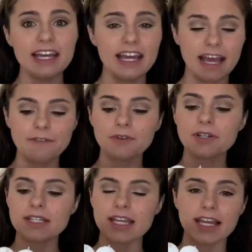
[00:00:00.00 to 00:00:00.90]
If you were
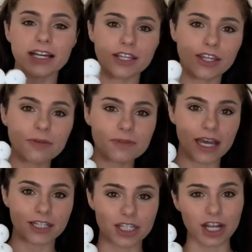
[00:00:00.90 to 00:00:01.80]
to take a cube
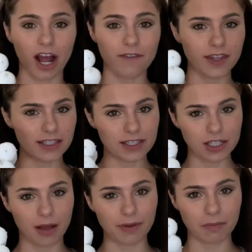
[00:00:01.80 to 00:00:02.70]
section of this
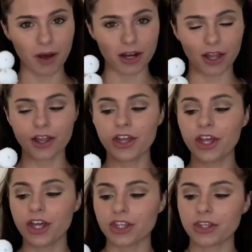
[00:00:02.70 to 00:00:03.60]
atomic model,
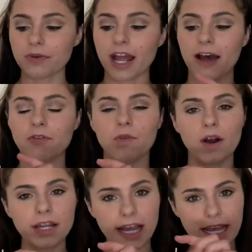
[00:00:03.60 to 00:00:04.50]
you would have
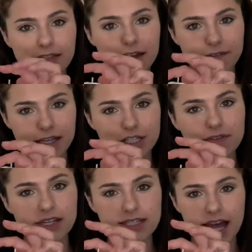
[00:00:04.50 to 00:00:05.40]
1/8 of each
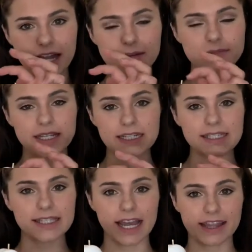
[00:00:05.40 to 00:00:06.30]
of these atoms
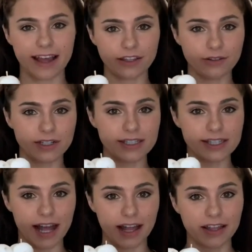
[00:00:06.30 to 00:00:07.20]
inside that unit
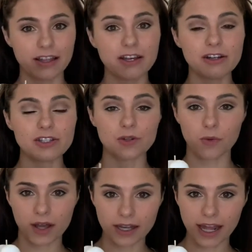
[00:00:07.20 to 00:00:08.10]
cell. So
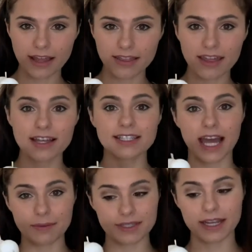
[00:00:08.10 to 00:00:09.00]
1/8
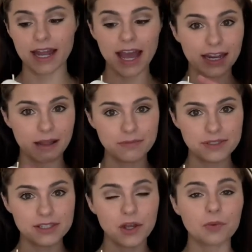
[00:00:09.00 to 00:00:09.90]
times 8
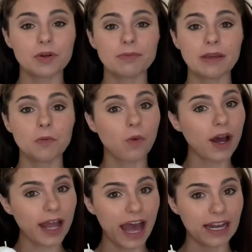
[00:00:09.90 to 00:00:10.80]
atoms would be
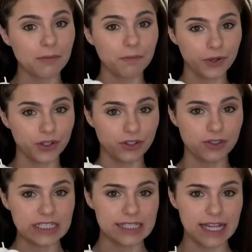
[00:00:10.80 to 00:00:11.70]
1 atom per
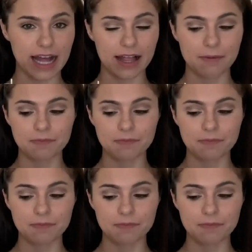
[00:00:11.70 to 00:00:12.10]
unit cell.